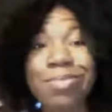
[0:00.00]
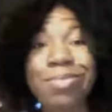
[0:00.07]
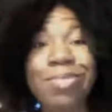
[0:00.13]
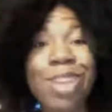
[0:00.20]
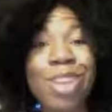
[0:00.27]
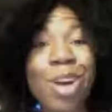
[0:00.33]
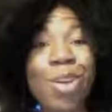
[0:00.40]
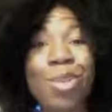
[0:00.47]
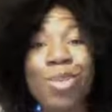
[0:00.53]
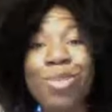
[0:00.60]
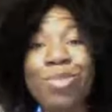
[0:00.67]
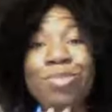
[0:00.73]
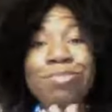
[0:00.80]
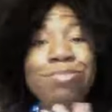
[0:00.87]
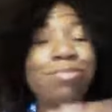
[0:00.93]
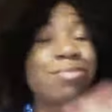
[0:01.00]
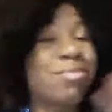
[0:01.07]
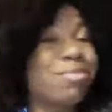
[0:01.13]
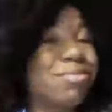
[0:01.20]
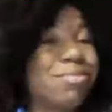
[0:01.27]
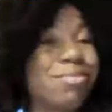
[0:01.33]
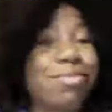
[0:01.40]
no
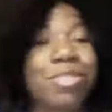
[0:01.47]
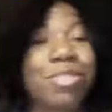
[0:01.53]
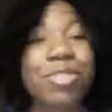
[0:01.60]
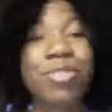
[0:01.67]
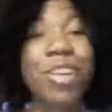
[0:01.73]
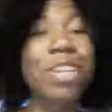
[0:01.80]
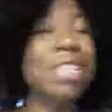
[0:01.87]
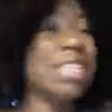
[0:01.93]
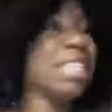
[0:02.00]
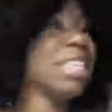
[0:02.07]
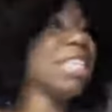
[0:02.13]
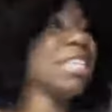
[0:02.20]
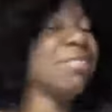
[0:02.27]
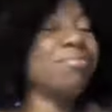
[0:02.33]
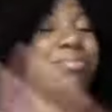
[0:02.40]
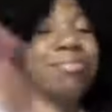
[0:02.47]
funky